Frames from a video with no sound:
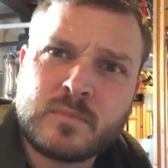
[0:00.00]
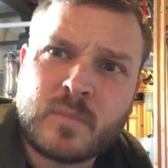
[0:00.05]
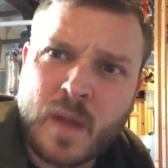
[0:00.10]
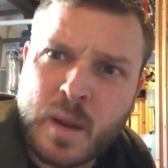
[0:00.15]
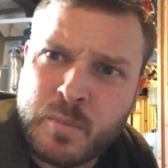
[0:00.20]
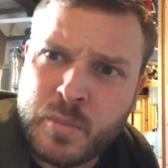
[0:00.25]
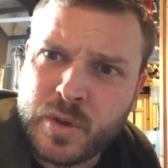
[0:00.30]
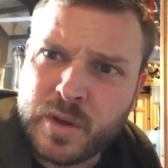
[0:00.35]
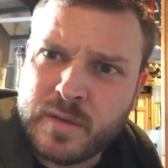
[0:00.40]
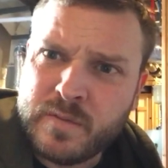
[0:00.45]

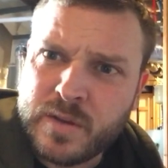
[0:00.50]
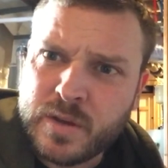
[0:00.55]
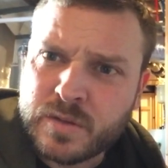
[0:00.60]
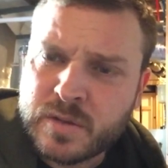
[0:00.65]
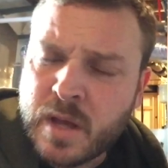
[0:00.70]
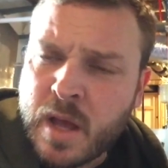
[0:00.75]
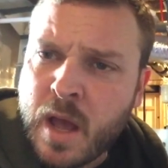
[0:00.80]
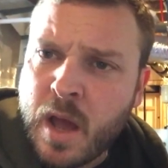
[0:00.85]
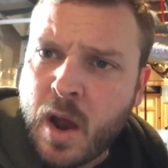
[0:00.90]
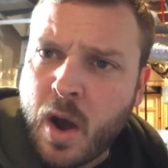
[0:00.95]
I'm really
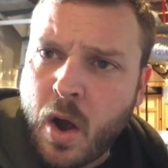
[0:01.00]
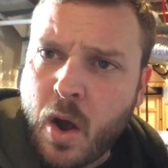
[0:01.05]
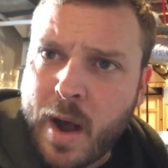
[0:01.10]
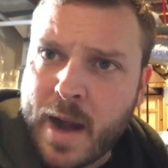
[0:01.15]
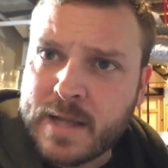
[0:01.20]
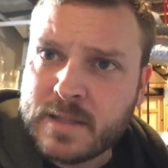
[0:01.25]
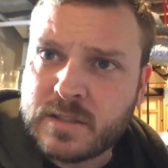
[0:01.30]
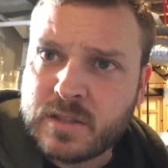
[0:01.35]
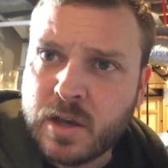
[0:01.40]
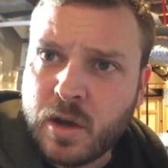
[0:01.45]
confused. All
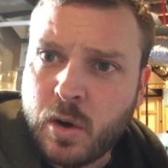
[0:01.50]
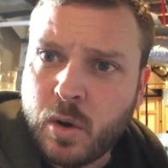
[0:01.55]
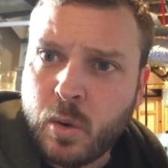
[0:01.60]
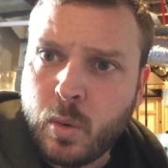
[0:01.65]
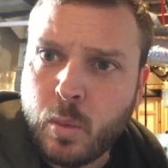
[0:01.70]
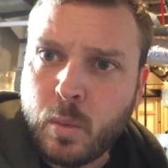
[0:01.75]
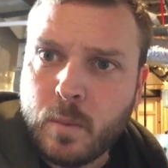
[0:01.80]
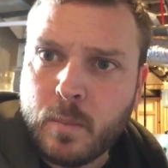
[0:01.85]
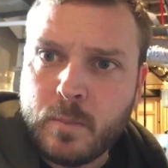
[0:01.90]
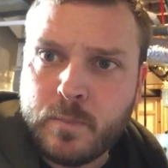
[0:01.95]
right,
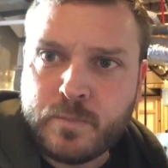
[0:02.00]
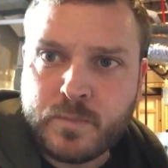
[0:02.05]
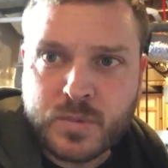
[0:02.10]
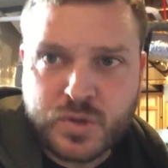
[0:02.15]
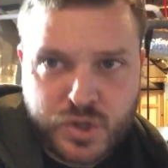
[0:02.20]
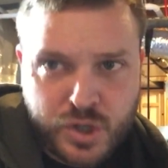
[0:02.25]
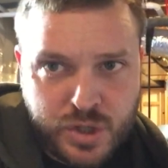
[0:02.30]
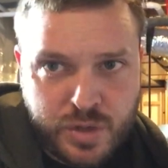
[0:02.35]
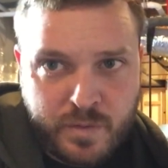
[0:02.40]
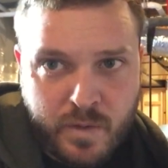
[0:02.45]
so
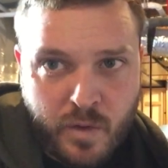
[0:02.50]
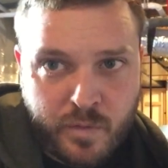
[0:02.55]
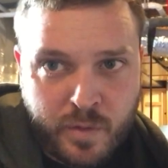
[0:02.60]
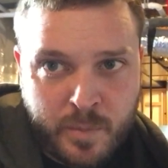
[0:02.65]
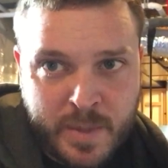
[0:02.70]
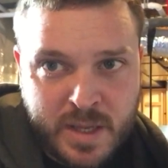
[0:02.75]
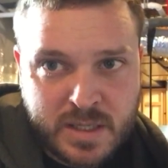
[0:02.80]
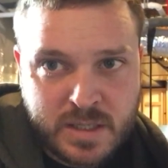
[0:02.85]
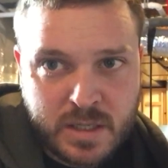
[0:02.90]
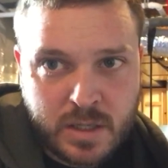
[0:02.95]
should you vote for
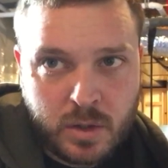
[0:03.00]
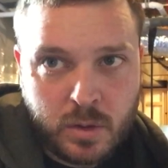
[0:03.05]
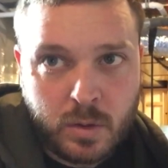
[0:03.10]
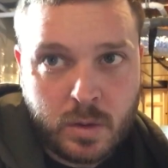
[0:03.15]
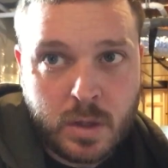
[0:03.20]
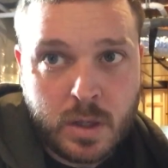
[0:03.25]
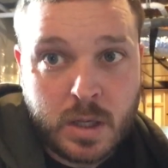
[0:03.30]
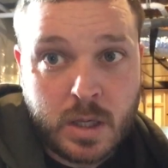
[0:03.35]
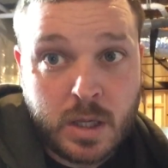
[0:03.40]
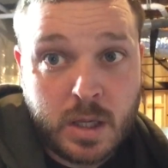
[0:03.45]
me still?
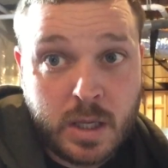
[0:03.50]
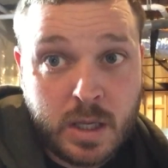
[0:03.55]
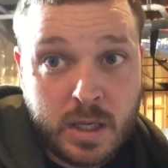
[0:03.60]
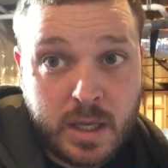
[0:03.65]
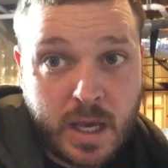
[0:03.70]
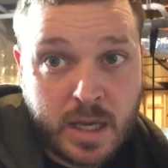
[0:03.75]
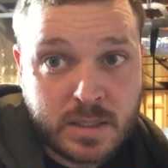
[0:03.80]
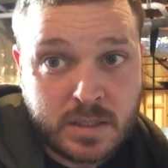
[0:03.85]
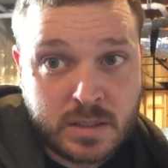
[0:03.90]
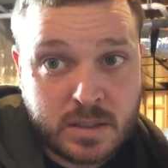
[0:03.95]

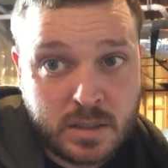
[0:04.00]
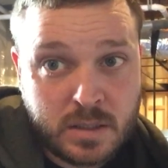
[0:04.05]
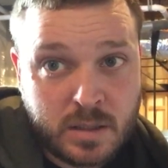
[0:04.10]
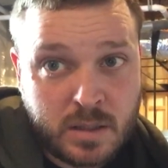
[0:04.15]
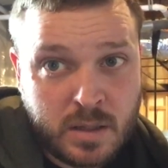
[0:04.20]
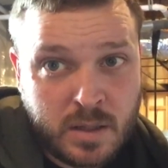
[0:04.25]
Yes.